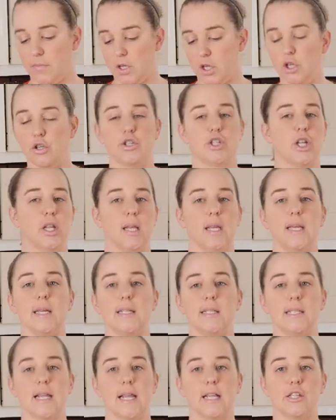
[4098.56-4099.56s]
usually
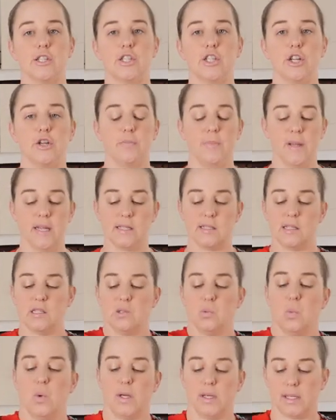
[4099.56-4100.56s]
it takes 2
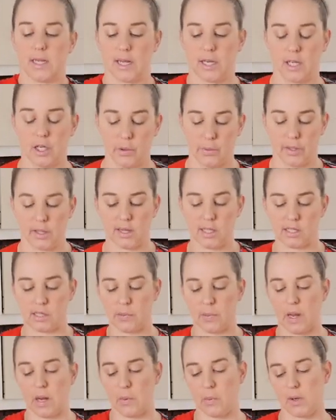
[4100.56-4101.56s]
pieces, one kind of going
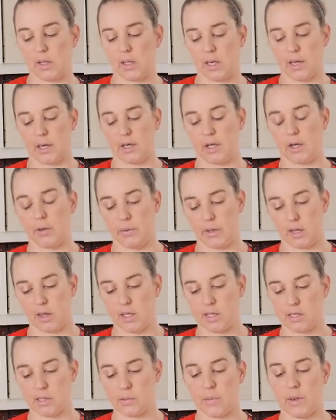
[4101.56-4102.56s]
this way, one kind of going
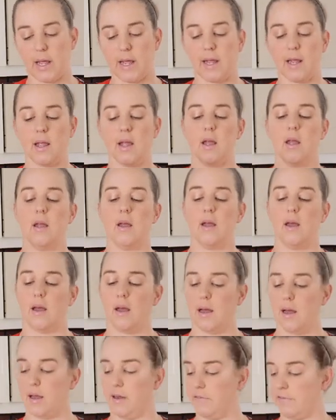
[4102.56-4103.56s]
this way.
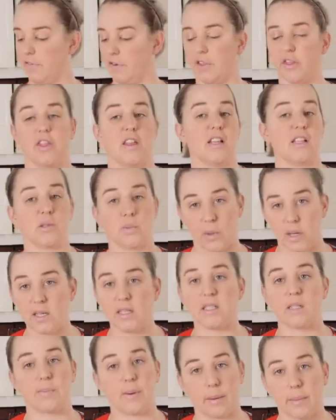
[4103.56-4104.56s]
For this
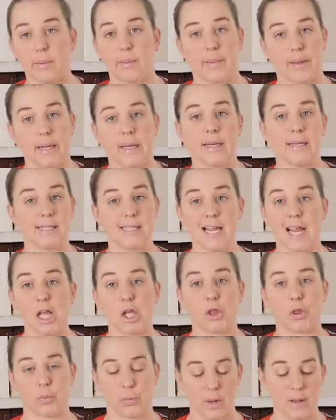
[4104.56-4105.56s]
one, it's probably going to
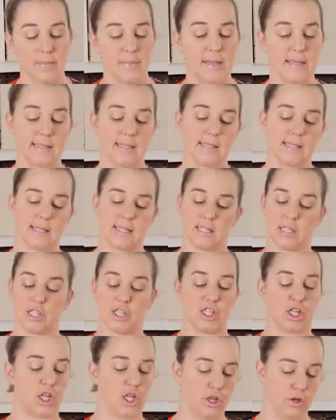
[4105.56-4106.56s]
take 3 pieces because
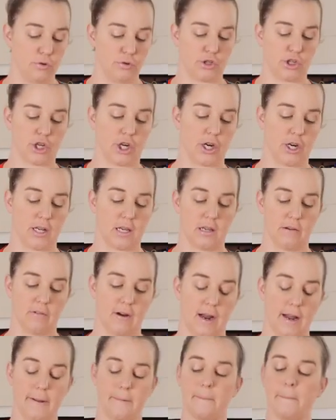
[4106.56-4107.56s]
it's a huge turkey,
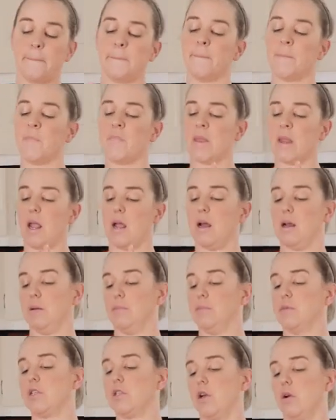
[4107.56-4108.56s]
right?
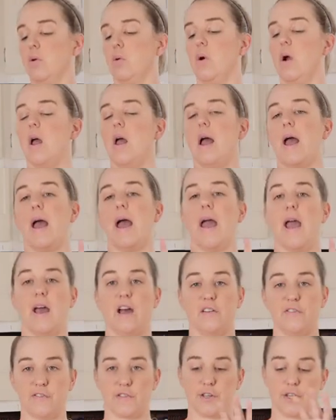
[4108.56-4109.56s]
So
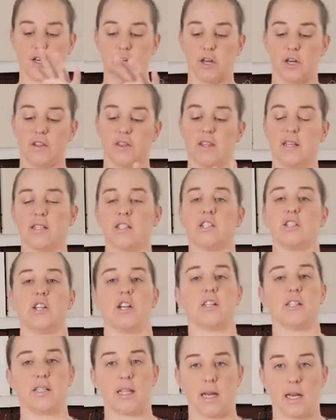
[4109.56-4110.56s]
after this
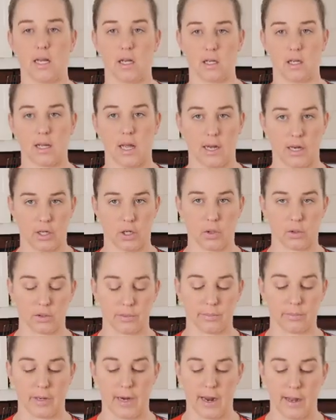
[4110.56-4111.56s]
starts getting kind of
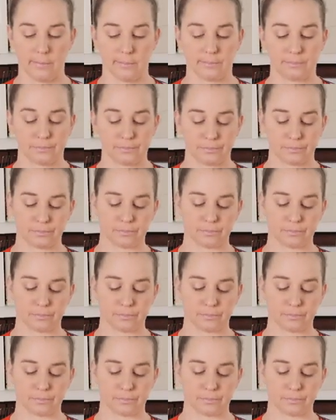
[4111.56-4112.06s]
golden brown,